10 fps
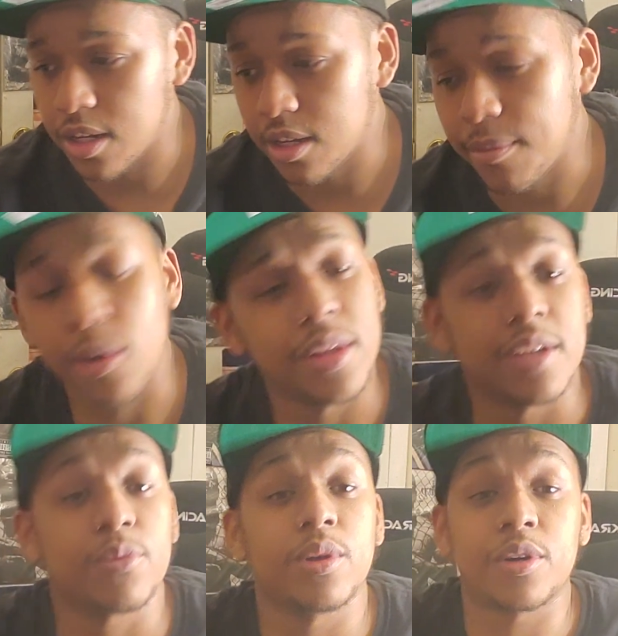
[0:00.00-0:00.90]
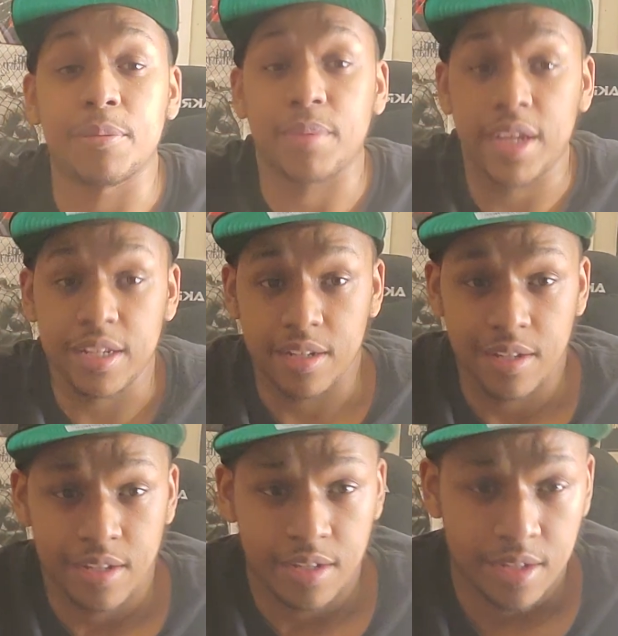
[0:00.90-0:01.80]
My only real complaint,
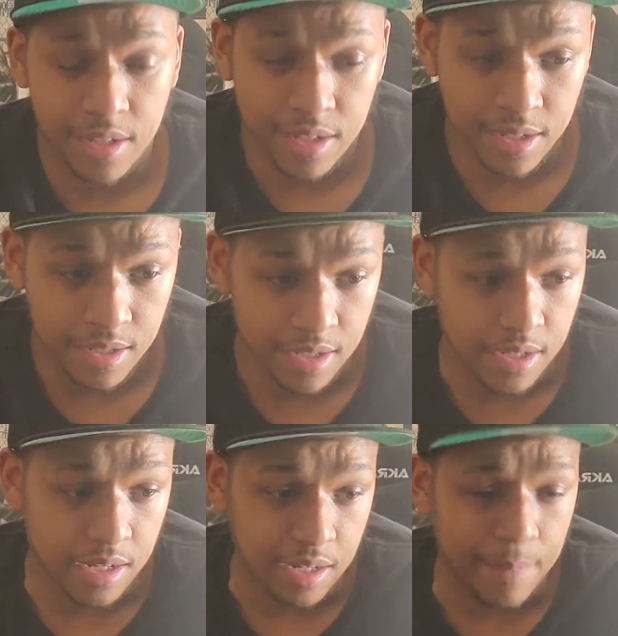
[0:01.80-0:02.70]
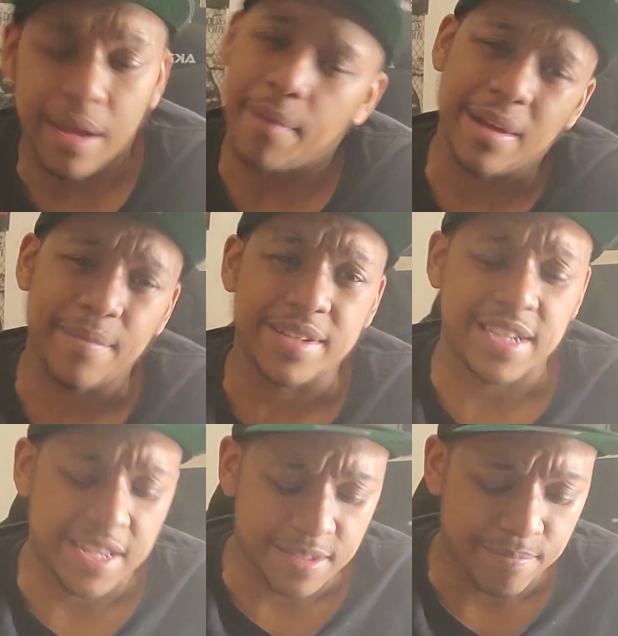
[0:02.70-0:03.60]
I'm not
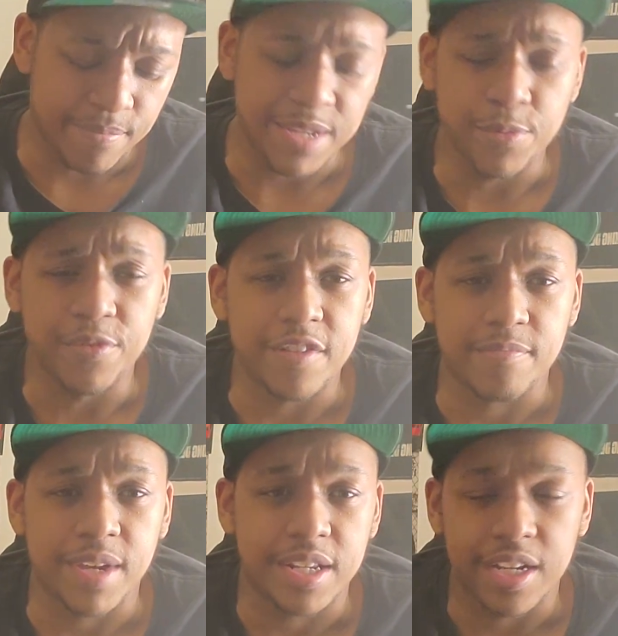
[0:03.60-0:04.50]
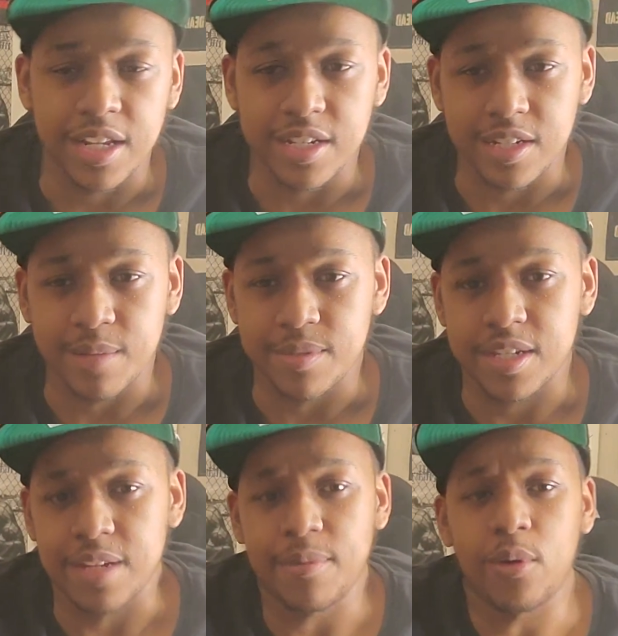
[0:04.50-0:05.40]
saying it's the best movie ever made. None of that shit. I'm
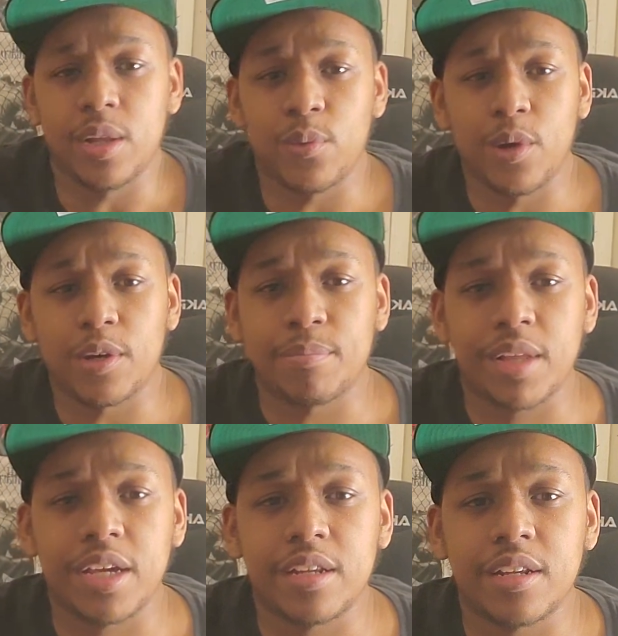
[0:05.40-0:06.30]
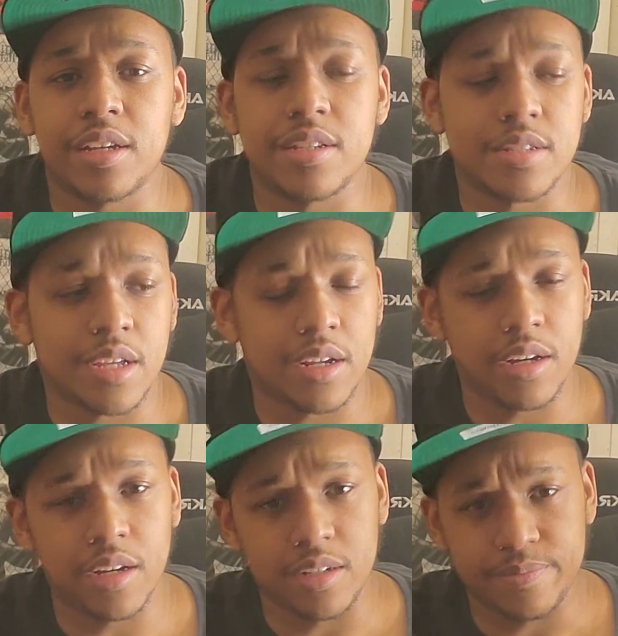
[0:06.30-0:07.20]
saying my only real complaint is
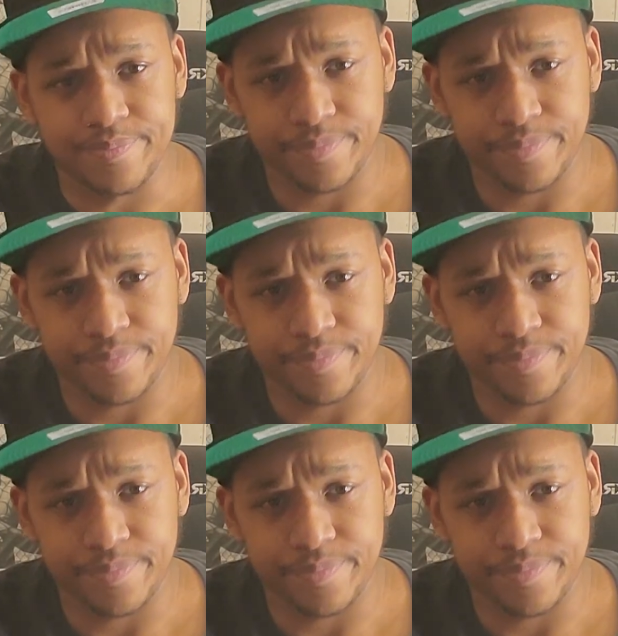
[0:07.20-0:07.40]
that